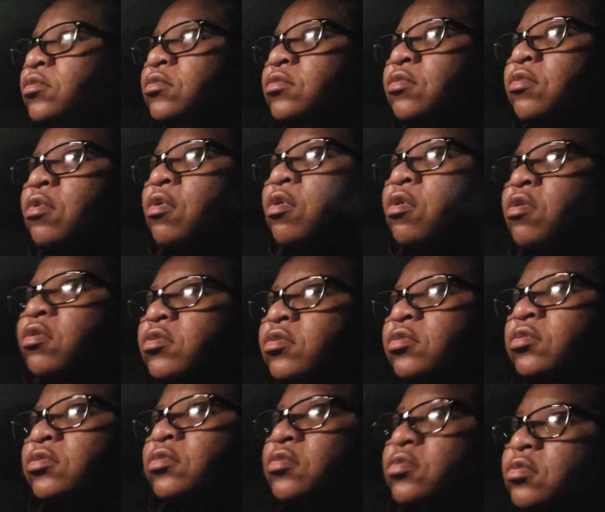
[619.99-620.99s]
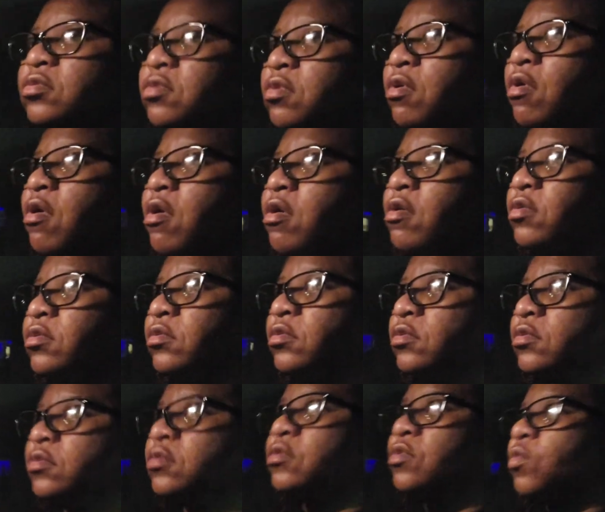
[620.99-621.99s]
thought we were just going by this
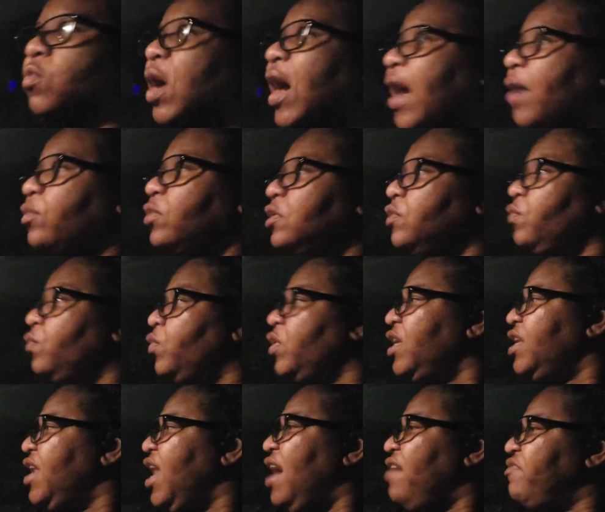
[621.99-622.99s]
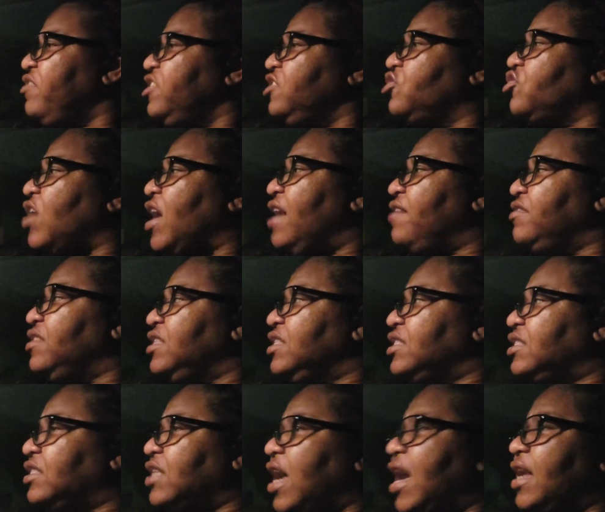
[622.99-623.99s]
side. Why would we ever drive
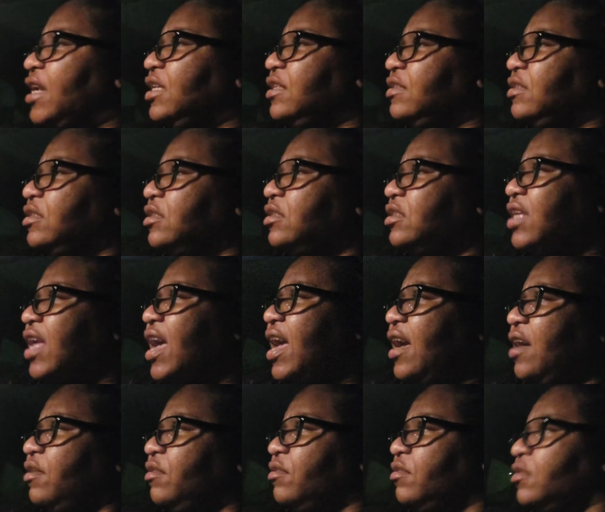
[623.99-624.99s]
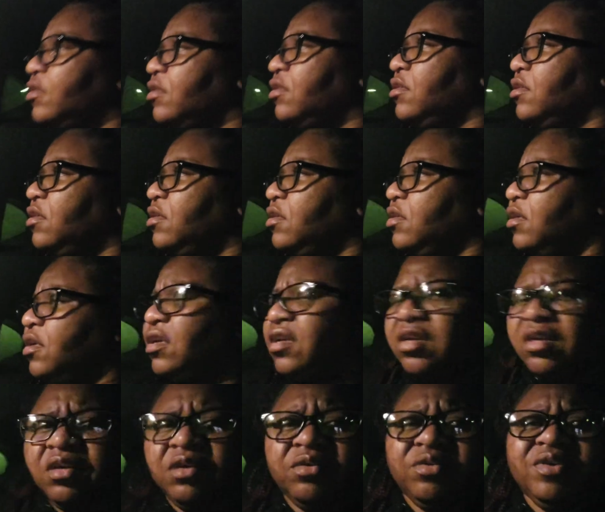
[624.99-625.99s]
this side of the town?
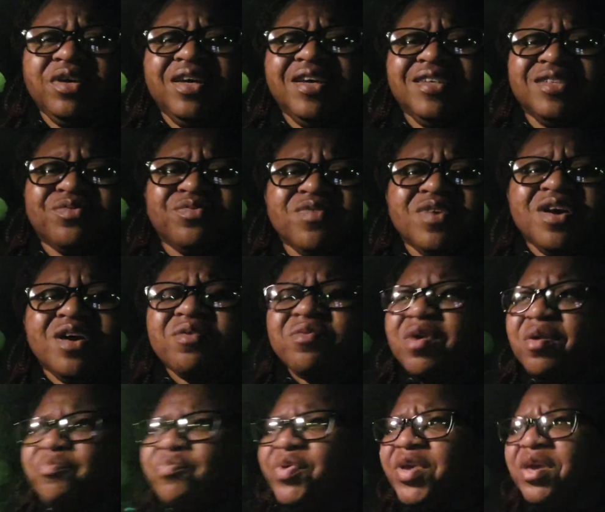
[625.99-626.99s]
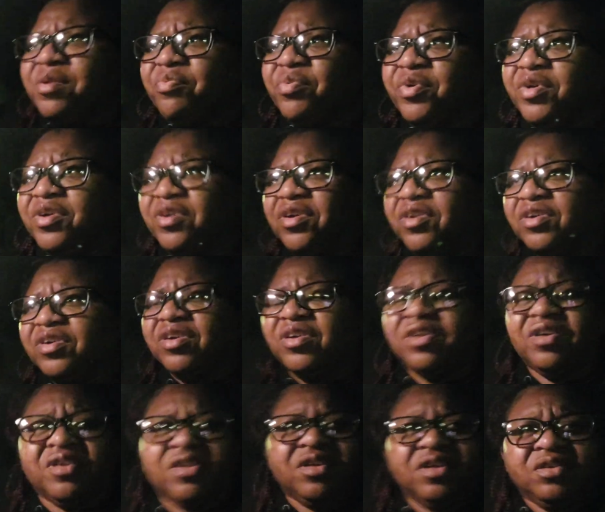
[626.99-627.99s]
What is wrong with people?
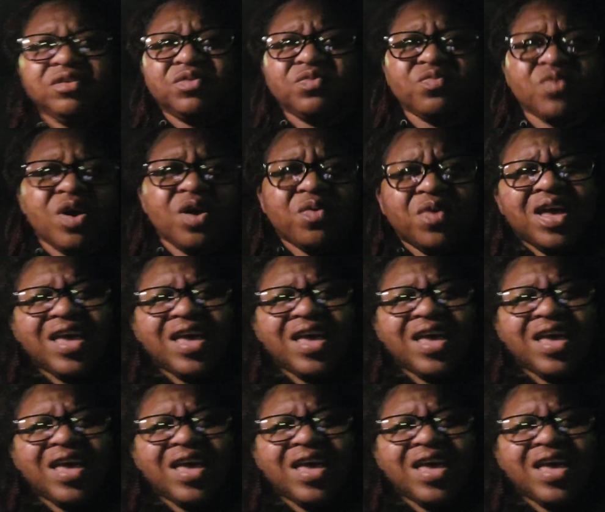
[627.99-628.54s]
What's wrong